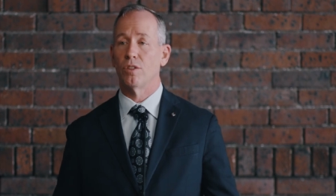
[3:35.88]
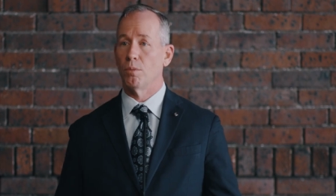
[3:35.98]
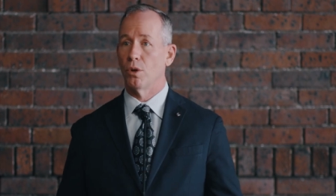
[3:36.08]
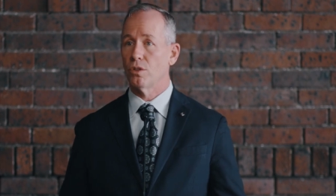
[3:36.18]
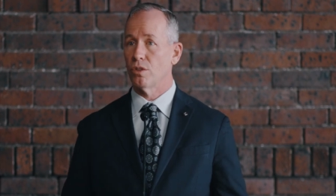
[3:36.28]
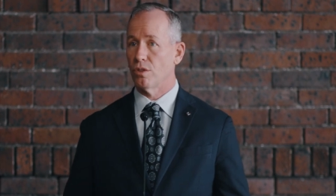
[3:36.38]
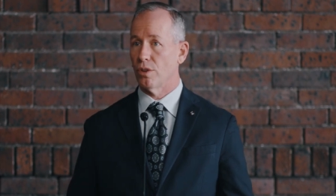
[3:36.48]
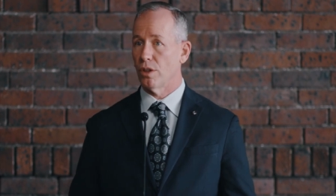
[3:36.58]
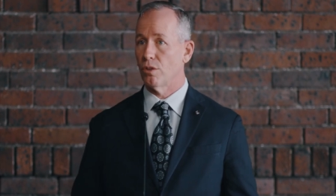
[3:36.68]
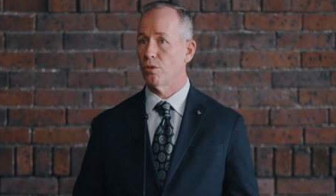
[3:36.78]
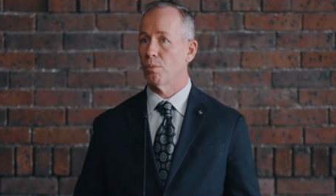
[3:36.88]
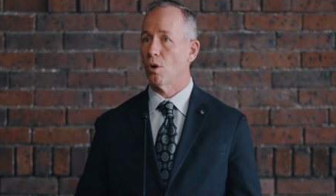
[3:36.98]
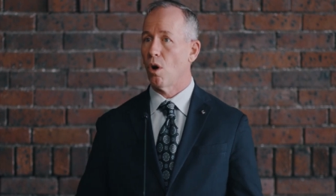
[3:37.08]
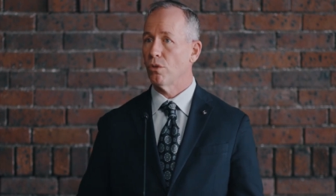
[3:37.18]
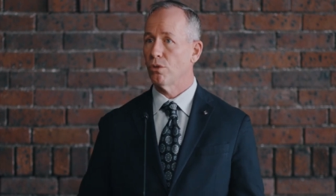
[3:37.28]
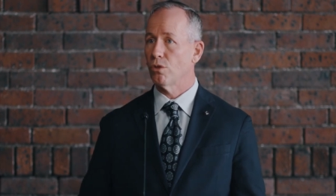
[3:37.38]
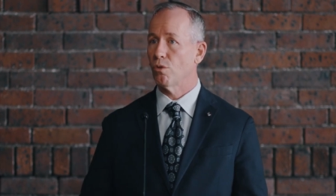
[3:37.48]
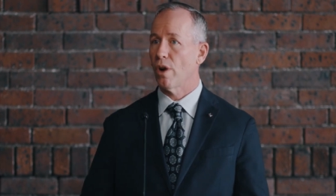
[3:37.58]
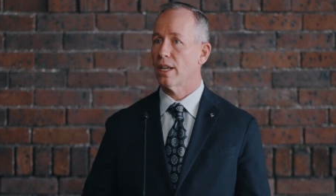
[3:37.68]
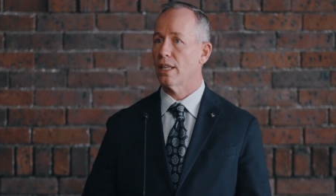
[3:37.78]
the emotions of others, but also to
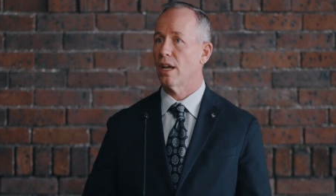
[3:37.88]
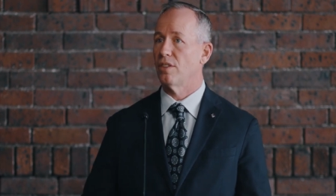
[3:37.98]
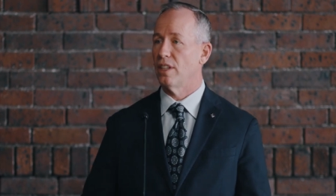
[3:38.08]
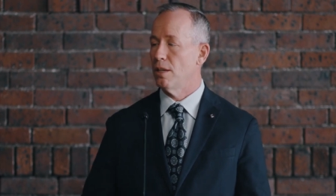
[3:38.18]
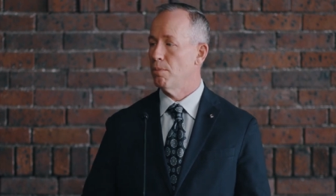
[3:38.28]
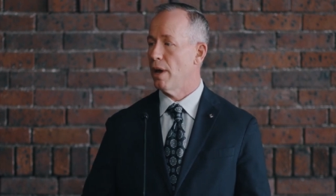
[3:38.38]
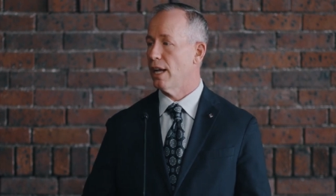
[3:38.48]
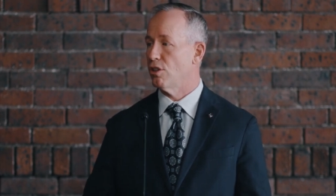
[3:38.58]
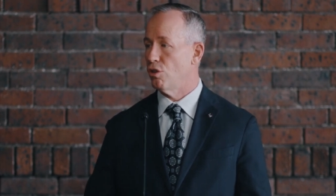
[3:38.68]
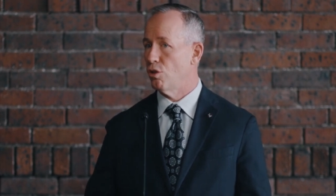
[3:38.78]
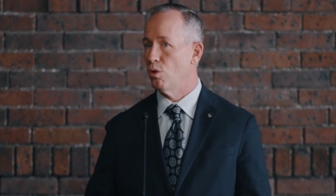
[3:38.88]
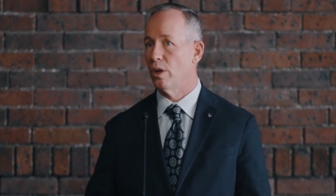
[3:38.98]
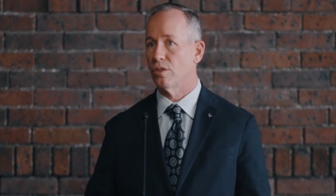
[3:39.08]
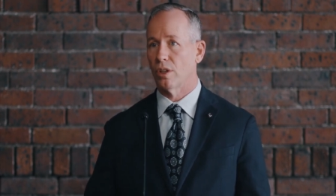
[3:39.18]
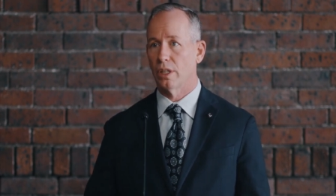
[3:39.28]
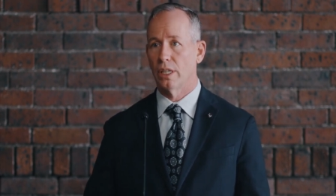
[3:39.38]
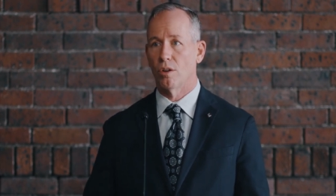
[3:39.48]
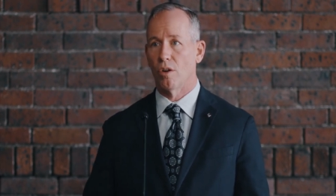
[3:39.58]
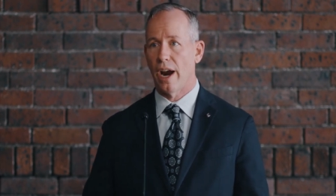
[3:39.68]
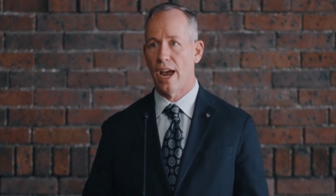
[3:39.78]
recognize the impact you as the
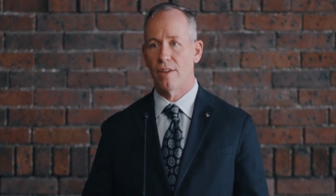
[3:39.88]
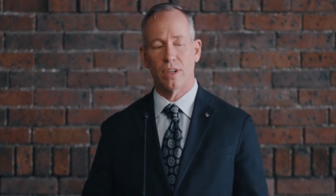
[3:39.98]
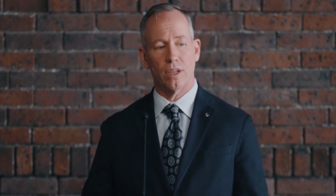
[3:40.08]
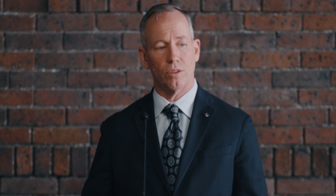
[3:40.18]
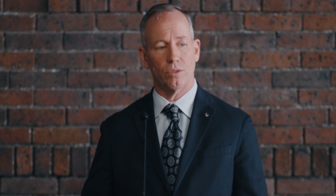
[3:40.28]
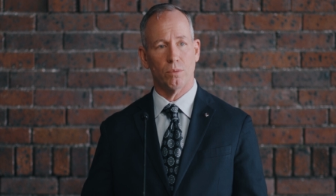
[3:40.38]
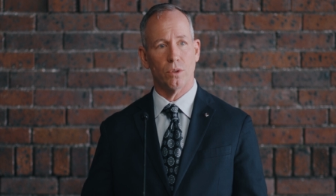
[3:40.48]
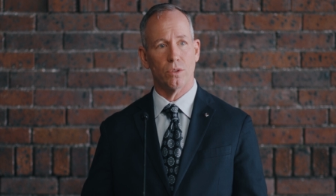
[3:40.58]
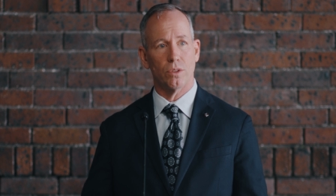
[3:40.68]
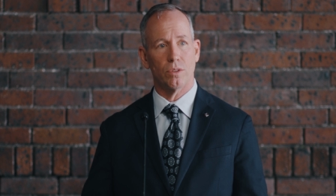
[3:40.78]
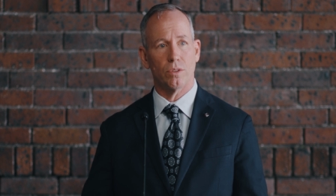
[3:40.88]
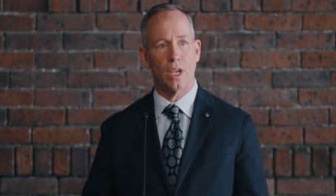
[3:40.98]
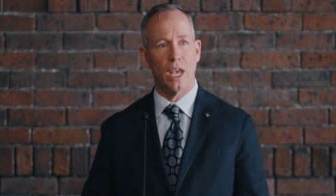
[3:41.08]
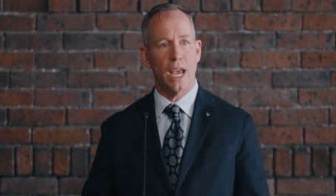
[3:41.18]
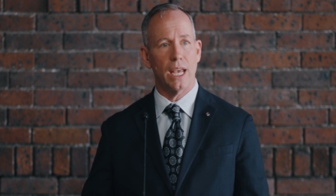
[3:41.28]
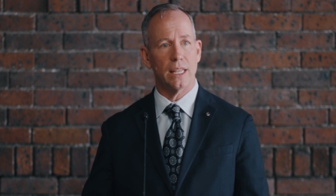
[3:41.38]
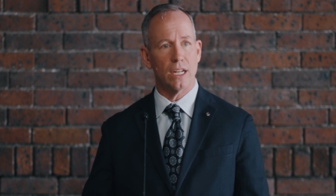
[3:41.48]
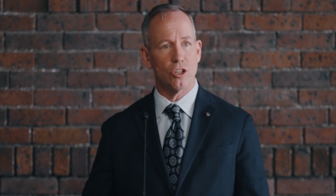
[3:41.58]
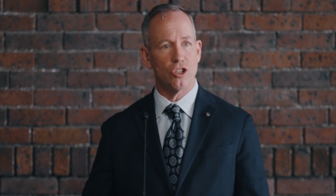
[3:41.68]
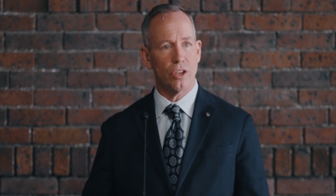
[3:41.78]
leader are having on those emotions, and
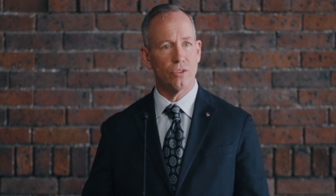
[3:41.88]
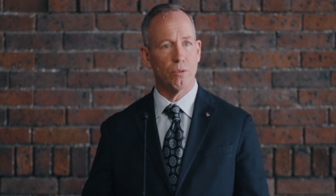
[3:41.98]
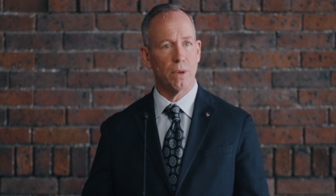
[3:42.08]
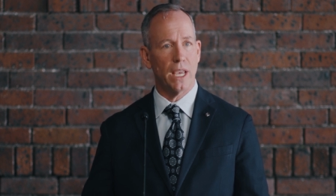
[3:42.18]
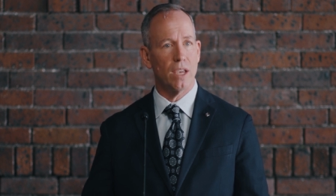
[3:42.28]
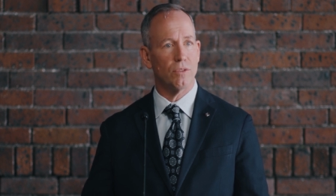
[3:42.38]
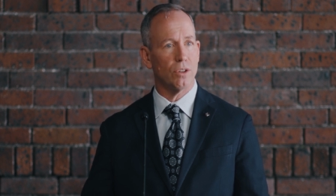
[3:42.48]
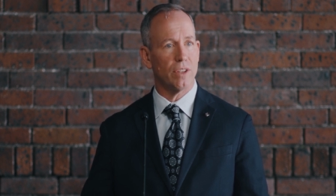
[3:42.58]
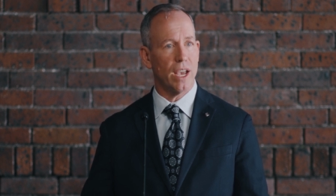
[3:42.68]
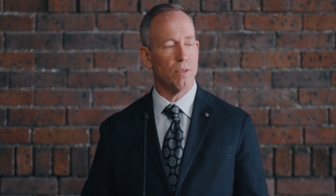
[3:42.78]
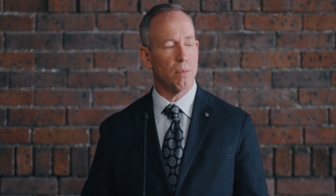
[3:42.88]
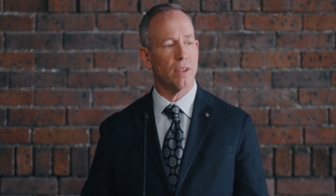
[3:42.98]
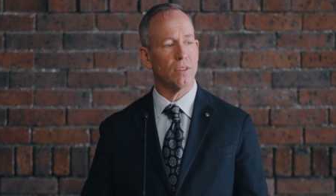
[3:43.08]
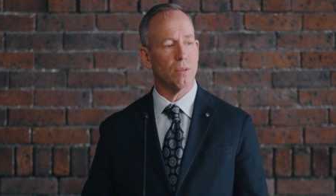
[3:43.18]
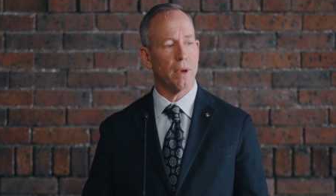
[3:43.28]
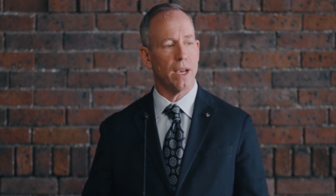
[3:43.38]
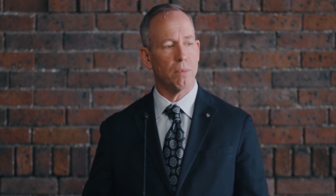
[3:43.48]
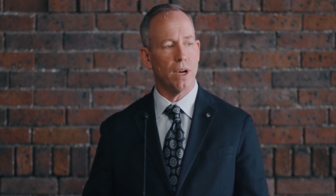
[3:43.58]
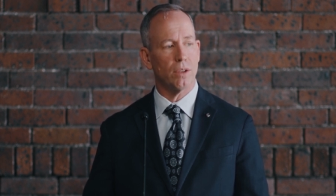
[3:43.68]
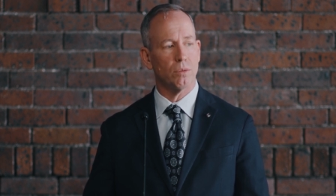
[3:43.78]
then adjust your behavior to have the best impact
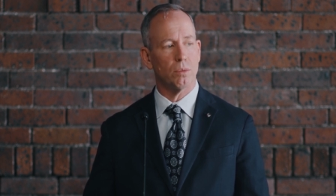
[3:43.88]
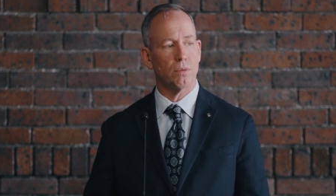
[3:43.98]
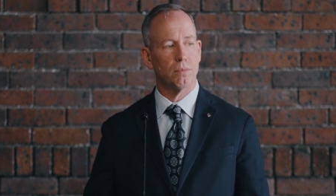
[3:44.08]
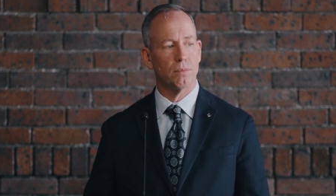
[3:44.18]
possible.